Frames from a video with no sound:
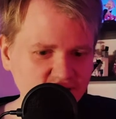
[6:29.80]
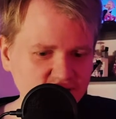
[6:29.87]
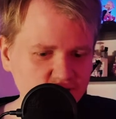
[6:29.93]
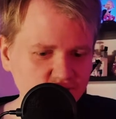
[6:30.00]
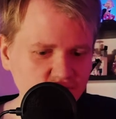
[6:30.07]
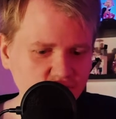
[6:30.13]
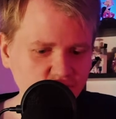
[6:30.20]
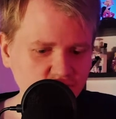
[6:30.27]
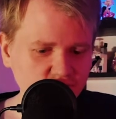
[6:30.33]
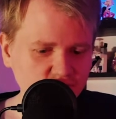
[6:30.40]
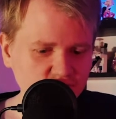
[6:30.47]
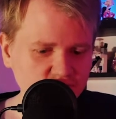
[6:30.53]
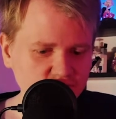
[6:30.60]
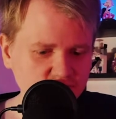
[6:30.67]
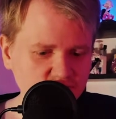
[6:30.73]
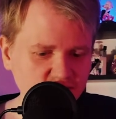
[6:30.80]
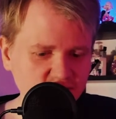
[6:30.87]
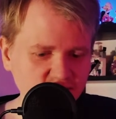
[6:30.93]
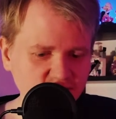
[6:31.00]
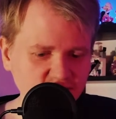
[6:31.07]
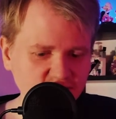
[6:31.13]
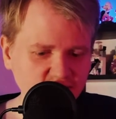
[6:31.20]
Next one. What was I
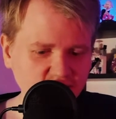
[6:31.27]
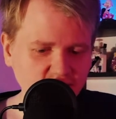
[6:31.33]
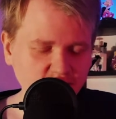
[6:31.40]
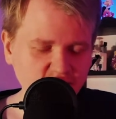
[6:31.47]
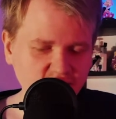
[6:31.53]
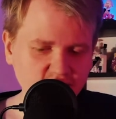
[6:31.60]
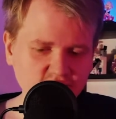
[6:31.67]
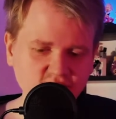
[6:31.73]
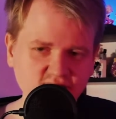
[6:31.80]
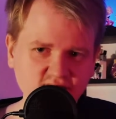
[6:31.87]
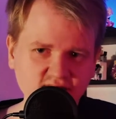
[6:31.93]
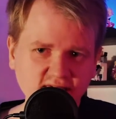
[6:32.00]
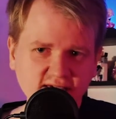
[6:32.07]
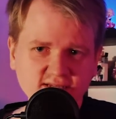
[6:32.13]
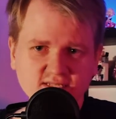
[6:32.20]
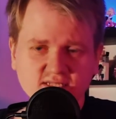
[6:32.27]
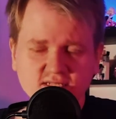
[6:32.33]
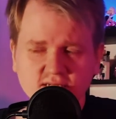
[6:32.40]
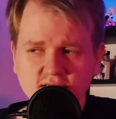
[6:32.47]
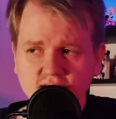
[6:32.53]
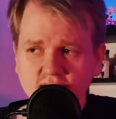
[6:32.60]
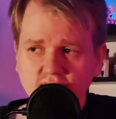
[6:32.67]
thinking about? Yes,
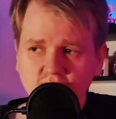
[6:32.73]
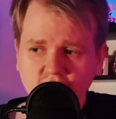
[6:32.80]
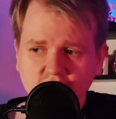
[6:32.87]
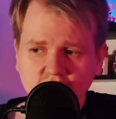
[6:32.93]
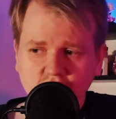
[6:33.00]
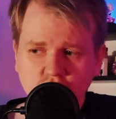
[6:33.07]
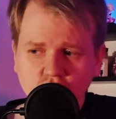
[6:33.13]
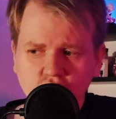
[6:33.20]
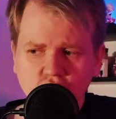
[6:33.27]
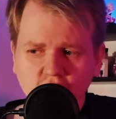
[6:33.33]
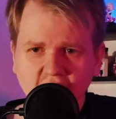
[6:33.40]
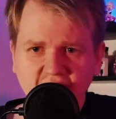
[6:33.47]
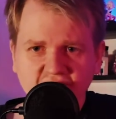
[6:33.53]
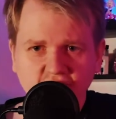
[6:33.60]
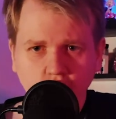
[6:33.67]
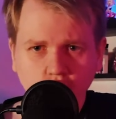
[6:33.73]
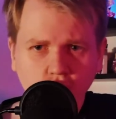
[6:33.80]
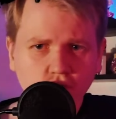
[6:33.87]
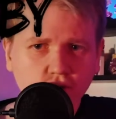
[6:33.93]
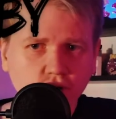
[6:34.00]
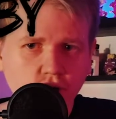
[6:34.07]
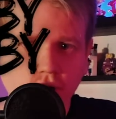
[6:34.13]

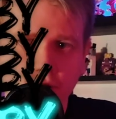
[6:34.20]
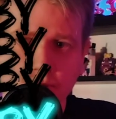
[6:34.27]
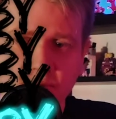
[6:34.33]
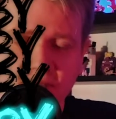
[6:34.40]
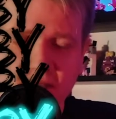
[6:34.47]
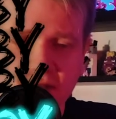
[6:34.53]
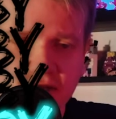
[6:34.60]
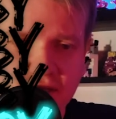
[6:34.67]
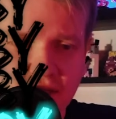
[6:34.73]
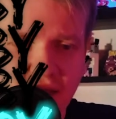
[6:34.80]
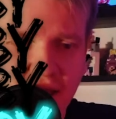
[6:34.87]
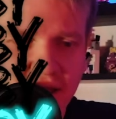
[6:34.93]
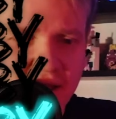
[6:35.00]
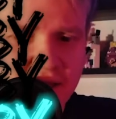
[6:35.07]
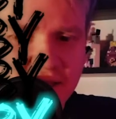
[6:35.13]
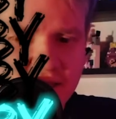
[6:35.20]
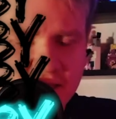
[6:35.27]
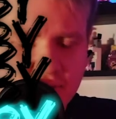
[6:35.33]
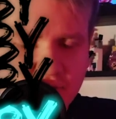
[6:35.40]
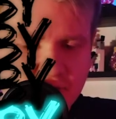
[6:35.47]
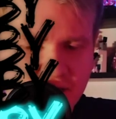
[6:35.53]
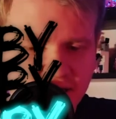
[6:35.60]
UFO Kirby.
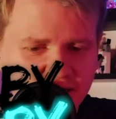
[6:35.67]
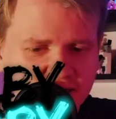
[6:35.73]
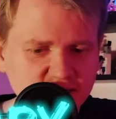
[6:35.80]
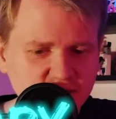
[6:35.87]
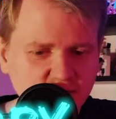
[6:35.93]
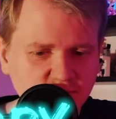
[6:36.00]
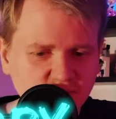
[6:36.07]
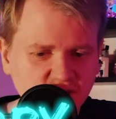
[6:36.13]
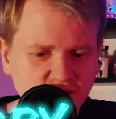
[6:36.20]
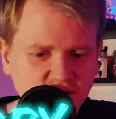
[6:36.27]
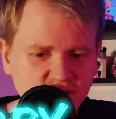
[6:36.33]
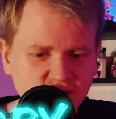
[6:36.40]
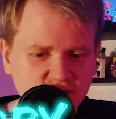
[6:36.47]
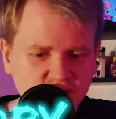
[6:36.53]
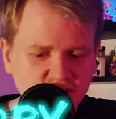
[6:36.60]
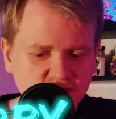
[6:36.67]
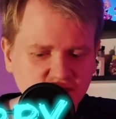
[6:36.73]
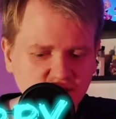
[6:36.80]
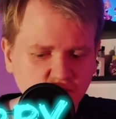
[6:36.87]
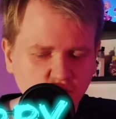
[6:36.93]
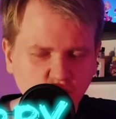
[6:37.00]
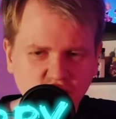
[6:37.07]
This one has appeared
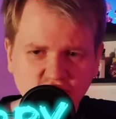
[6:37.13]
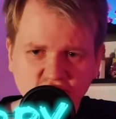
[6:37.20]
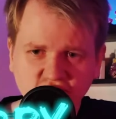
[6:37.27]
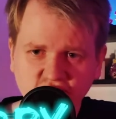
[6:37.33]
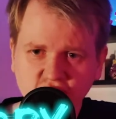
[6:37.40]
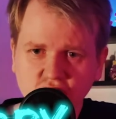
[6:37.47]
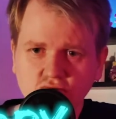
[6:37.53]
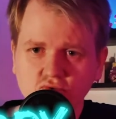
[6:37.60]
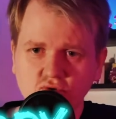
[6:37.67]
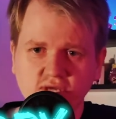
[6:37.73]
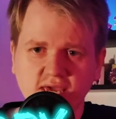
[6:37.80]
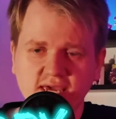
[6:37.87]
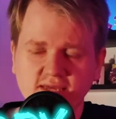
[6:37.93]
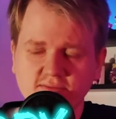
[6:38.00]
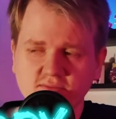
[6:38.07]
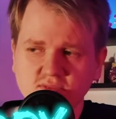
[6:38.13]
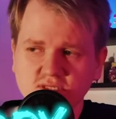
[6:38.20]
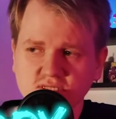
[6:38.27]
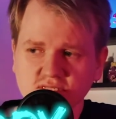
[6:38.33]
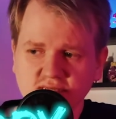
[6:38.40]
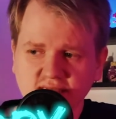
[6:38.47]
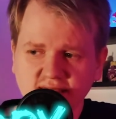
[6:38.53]
in quite a few
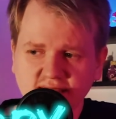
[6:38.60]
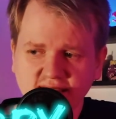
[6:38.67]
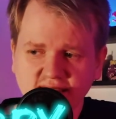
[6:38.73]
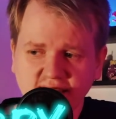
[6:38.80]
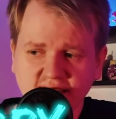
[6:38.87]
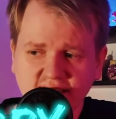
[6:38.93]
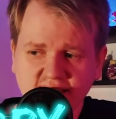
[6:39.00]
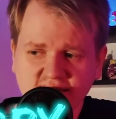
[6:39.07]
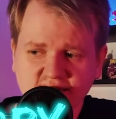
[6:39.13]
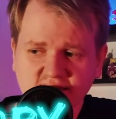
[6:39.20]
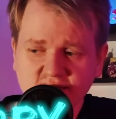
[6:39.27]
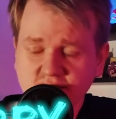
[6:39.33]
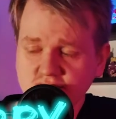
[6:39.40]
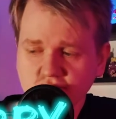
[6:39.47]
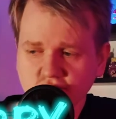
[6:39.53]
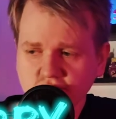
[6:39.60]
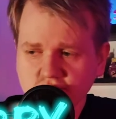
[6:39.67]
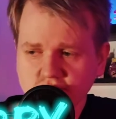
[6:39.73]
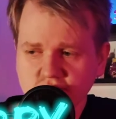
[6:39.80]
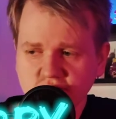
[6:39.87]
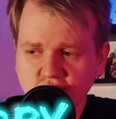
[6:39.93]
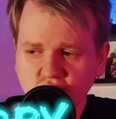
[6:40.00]
games, and it is
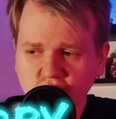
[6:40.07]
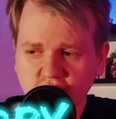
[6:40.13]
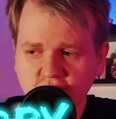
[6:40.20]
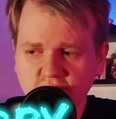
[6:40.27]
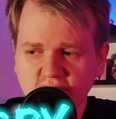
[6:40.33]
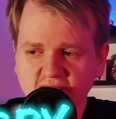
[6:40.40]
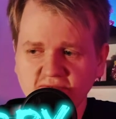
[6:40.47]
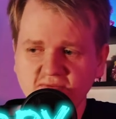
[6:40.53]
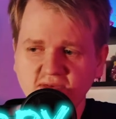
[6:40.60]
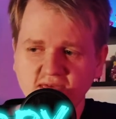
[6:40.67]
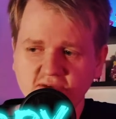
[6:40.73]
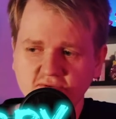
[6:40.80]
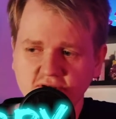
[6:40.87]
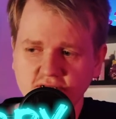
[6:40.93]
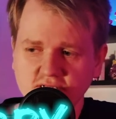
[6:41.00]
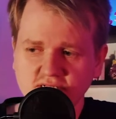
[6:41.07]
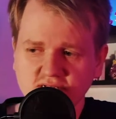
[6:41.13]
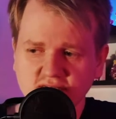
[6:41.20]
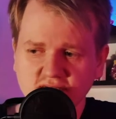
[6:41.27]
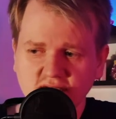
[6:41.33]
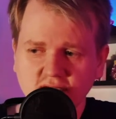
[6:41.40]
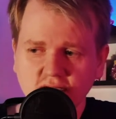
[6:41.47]
honestly one of my favorites.
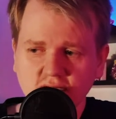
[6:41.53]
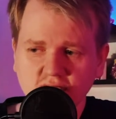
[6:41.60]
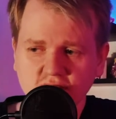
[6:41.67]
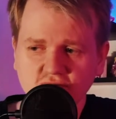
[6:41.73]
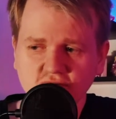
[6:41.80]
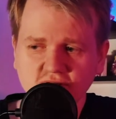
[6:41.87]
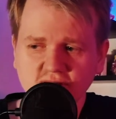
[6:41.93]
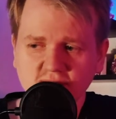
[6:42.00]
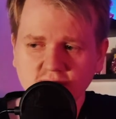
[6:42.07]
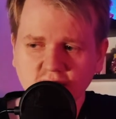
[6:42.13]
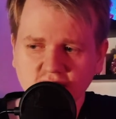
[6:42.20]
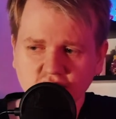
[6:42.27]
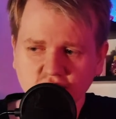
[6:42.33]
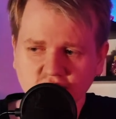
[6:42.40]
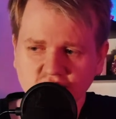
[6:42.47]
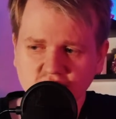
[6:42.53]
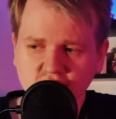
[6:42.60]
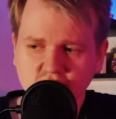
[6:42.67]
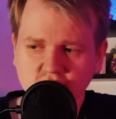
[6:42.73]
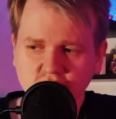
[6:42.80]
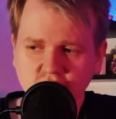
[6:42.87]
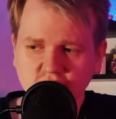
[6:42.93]
I really like when
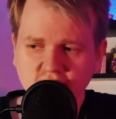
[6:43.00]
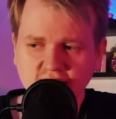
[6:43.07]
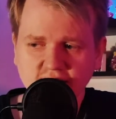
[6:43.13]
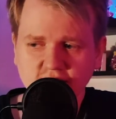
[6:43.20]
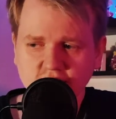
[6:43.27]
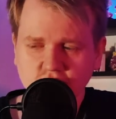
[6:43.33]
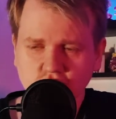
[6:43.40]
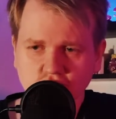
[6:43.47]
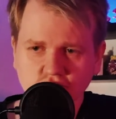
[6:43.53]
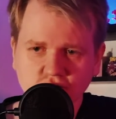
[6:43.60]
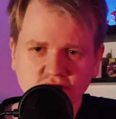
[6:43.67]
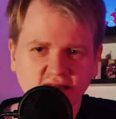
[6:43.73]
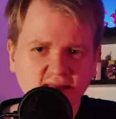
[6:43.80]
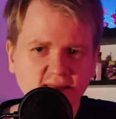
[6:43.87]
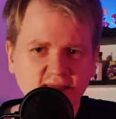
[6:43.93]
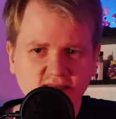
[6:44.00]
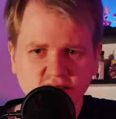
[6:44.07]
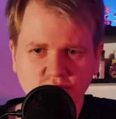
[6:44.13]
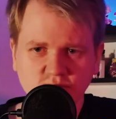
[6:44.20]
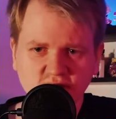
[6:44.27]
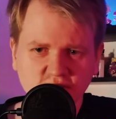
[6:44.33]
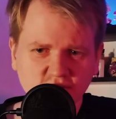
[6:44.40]
you like shoot a
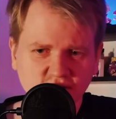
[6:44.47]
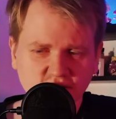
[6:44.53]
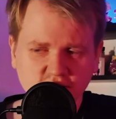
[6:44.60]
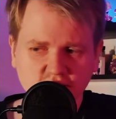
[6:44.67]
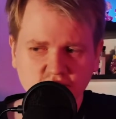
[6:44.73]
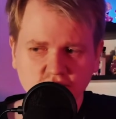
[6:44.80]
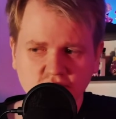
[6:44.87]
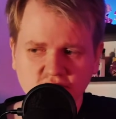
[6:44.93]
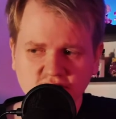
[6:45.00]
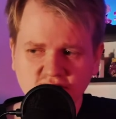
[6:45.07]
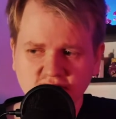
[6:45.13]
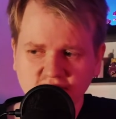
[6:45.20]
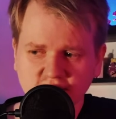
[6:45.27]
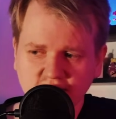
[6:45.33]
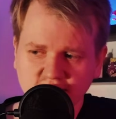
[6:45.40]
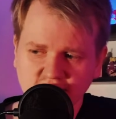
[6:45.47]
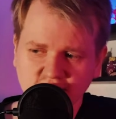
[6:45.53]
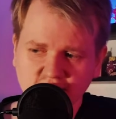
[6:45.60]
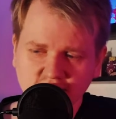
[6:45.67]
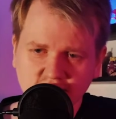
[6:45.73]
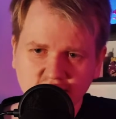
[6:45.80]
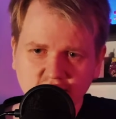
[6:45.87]
laser beam in 2D, like
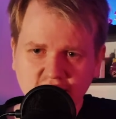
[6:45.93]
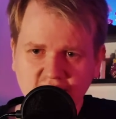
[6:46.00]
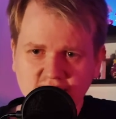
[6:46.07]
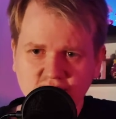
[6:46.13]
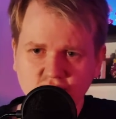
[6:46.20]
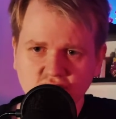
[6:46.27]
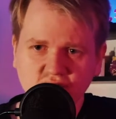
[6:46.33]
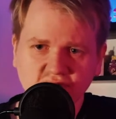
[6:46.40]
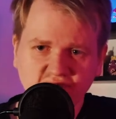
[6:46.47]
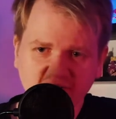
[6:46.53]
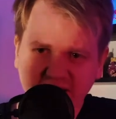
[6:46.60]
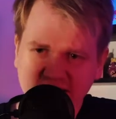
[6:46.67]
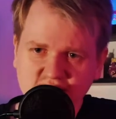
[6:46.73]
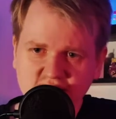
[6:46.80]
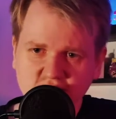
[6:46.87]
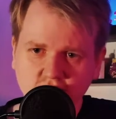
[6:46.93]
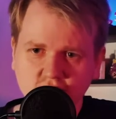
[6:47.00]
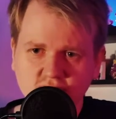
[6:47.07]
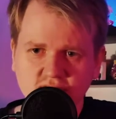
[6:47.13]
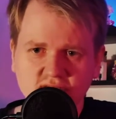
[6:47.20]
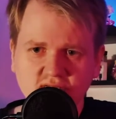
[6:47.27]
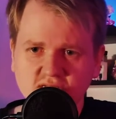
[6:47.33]
it gets reflected
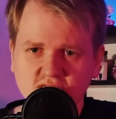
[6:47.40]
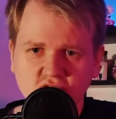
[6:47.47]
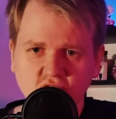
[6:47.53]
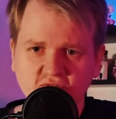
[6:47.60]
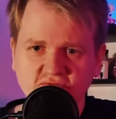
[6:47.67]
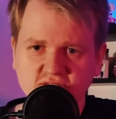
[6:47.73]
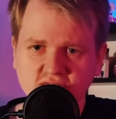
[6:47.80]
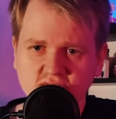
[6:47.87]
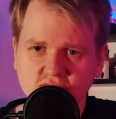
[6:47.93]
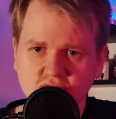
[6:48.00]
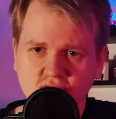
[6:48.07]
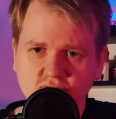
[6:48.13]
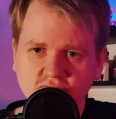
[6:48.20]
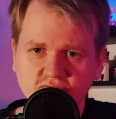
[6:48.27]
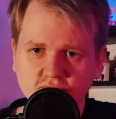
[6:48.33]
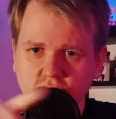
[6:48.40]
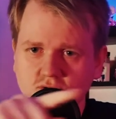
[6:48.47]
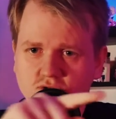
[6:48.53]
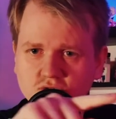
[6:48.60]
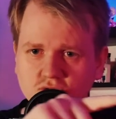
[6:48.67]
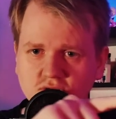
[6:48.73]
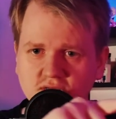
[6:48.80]
on the surfaces. So if you
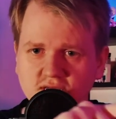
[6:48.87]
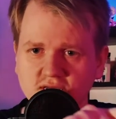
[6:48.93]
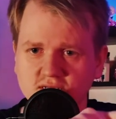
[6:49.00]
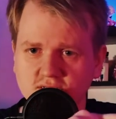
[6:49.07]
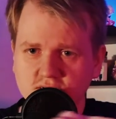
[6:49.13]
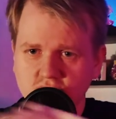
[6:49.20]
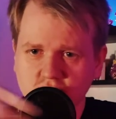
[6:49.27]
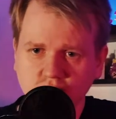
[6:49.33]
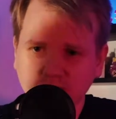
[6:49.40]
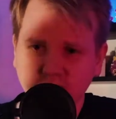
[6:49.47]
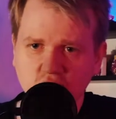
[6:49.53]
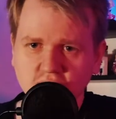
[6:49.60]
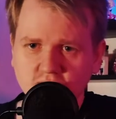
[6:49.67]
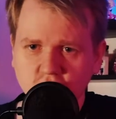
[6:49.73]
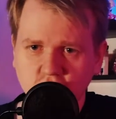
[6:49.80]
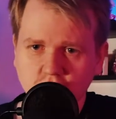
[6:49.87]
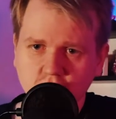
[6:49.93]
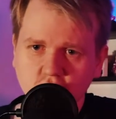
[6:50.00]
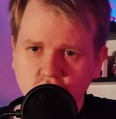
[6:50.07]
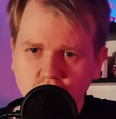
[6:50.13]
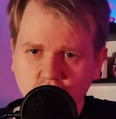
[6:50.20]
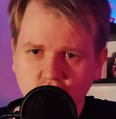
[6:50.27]
shoot here, it's just boing boing
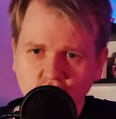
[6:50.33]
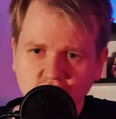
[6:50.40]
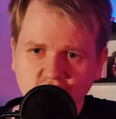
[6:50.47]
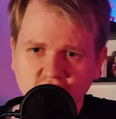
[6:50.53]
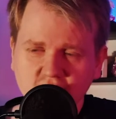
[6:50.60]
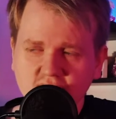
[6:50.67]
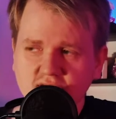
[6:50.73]
boing boing,